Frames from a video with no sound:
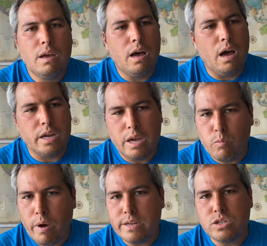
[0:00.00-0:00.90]
Uh, get
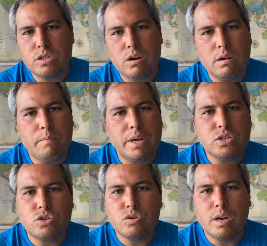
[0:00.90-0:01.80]
registered,
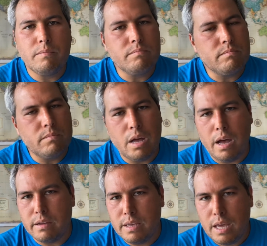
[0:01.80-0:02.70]
mission trip,
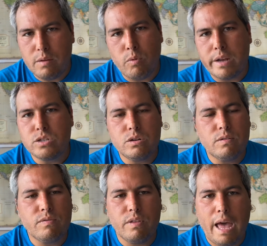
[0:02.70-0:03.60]
uh, get
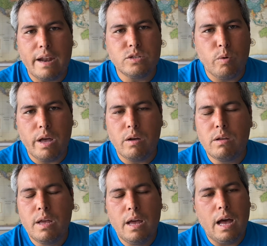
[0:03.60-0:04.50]
registered for that as
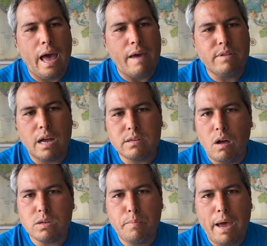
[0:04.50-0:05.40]
well. I have not
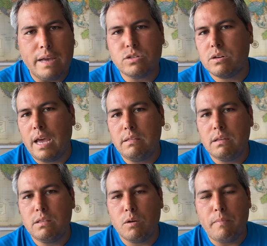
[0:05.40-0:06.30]
talked to Pastor
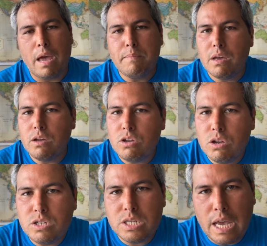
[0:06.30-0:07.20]
Nathan. There may be a
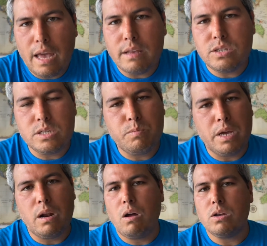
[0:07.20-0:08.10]
good chance, just
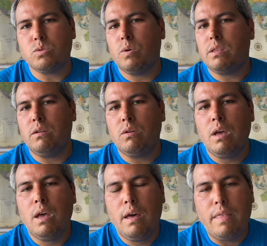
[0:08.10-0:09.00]
being honest with you,
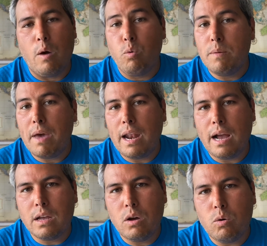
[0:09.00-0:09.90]
that we may
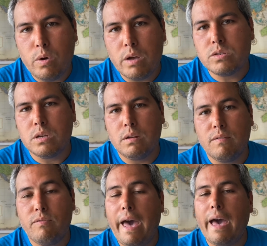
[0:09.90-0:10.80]
not go to Wilson.
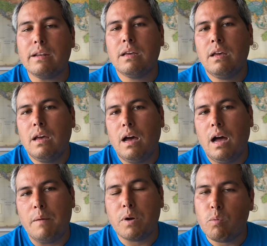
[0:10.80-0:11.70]
In fact, uh,
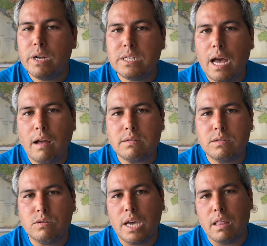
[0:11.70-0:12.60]
I'm going to reach out
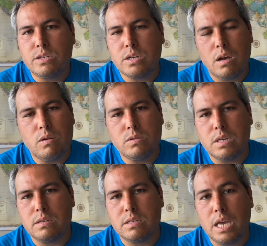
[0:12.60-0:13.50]
to Kelly Jones
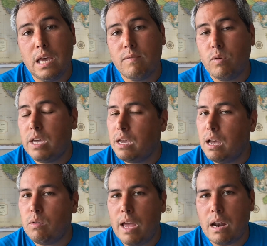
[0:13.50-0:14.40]
and see if we can
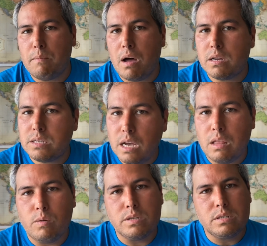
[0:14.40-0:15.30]
go down to
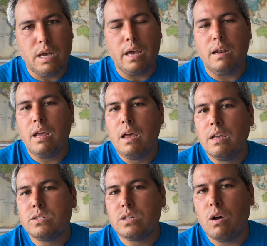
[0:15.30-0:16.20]
Monticello instead.
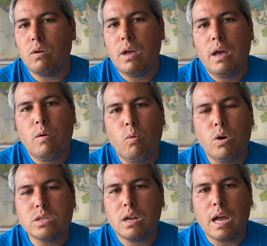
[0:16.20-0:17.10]
So we're
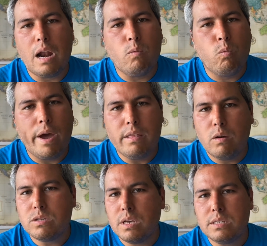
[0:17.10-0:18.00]
just going to kind of weigh
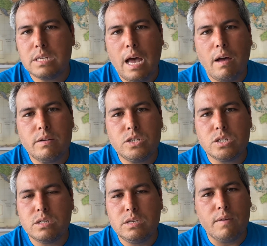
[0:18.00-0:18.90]
those things out,
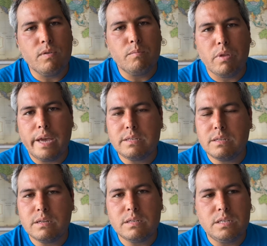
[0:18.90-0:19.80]
just different
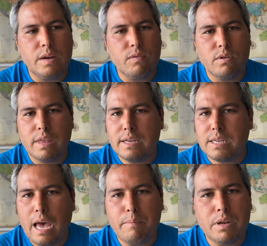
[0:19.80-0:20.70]
places, different things
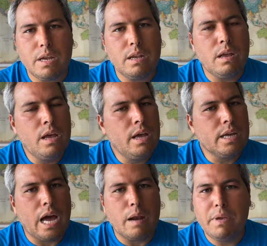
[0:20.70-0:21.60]
happening.
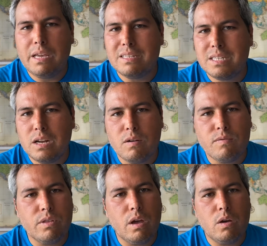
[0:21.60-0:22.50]
Got to be
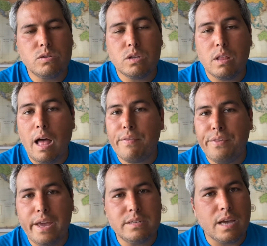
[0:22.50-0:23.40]
considerate for those. a lot of
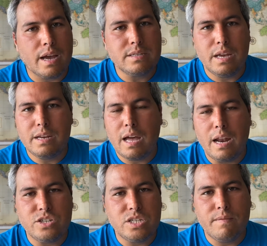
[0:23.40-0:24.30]
things, like I said,
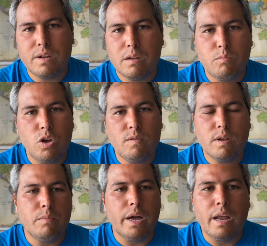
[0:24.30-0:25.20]
kind of shifting and
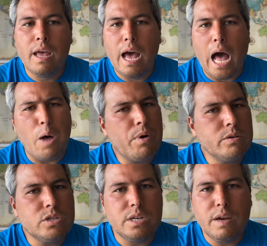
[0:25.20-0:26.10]
moving, but I'll
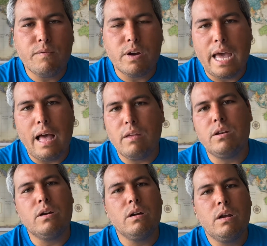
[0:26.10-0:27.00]
post a different
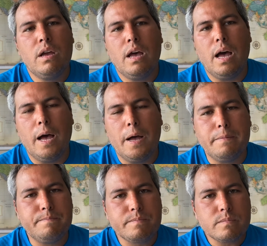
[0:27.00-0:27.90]
calendar.
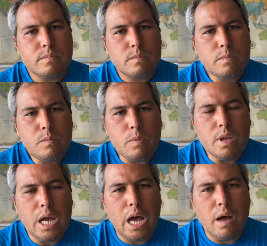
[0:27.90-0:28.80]
Um,
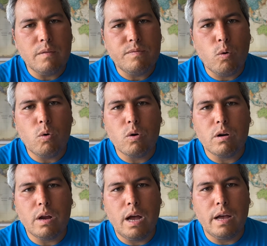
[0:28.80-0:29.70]
uh,
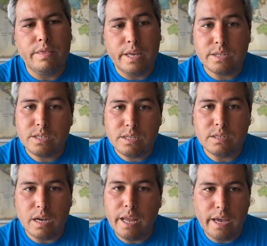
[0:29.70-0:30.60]
for uh, this
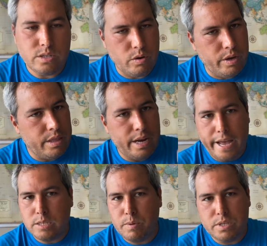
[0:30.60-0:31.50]
Sunday. So in the
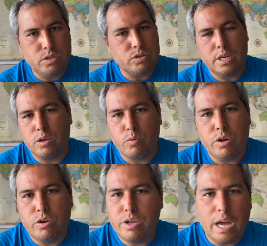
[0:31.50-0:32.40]
announcements, you'll see the
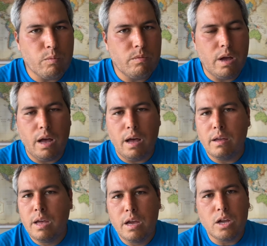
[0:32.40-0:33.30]
real, you kind of uh,
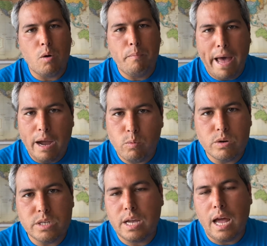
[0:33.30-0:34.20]
go
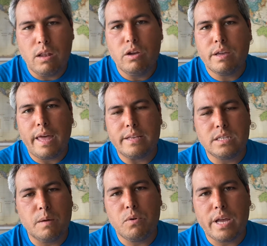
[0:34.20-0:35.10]
backwards and kind of look at that
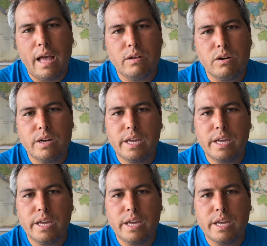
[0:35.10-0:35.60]
summer calendar